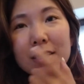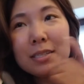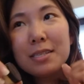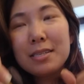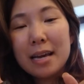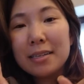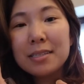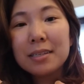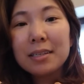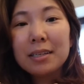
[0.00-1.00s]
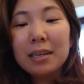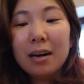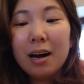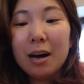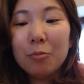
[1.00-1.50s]
set
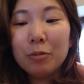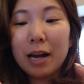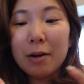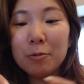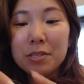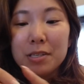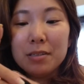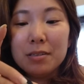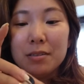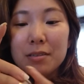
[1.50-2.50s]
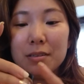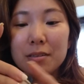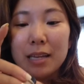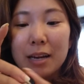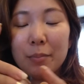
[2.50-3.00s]
when I was in
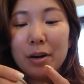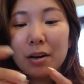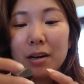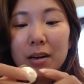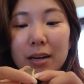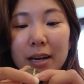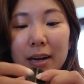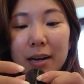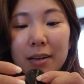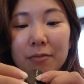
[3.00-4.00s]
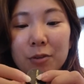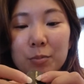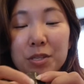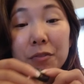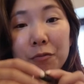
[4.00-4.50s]
like America, and I got it from
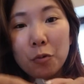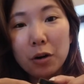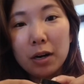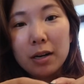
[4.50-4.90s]
Sephora.